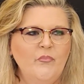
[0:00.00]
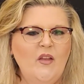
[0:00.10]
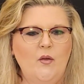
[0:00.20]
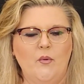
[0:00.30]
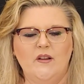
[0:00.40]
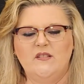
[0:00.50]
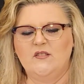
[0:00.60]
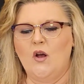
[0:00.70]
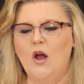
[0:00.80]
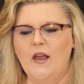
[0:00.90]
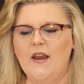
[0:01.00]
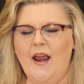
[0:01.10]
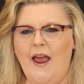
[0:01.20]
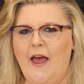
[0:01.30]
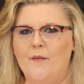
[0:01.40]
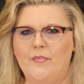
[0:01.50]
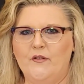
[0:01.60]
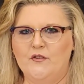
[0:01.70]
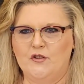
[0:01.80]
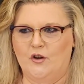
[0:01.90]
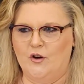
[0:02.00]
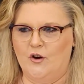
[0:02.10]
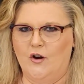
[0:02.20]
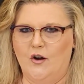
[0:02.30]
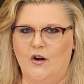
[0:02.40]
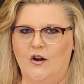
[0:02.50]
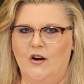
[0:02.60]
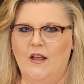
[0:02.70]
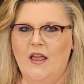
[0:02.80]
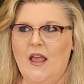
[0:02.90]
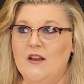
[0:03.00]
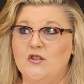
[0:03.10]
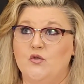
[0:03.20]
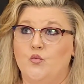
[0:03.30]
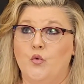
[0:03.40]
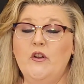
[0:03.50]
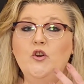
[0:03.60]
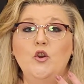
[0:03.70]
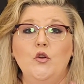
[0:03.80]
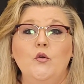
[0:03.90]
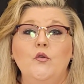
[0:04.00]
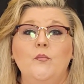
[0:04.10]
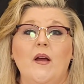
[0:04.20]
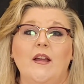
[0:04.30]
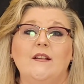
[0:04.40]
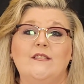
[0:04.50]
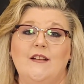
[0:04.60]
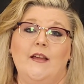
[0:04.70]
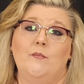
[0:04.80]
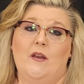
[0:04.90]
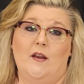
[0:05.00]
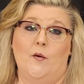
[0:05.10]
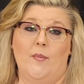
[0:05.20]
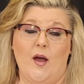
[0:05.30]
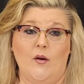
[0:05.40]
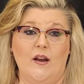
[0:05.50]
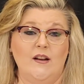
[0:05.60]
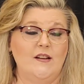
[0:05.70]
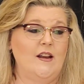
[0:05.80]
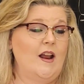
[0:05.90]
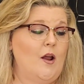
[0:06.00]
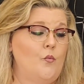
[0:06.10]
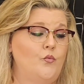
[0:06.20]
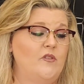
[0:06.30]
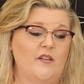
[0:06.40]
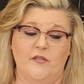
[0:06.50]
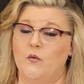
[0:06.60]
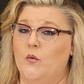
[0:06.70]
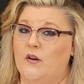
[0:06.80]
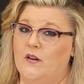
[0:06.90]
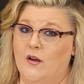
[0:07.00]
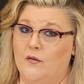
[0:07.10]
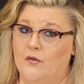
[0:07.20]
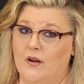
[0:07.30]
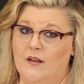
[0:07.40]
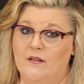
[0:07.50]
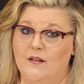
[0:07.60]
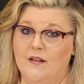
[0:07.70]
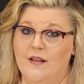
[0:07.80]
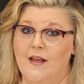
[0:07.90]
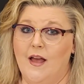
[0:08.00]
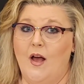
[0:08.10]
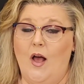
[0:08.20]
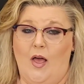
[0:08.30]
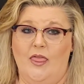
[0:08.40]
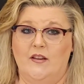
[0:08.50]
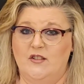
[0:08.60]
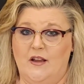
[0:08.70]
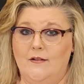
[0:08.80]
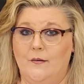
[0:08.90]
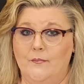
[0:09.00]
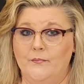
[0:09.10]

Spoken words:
that when I saw it happen to her, it just renewed my excitement about it. And I definitely wanted to cover it on the channel.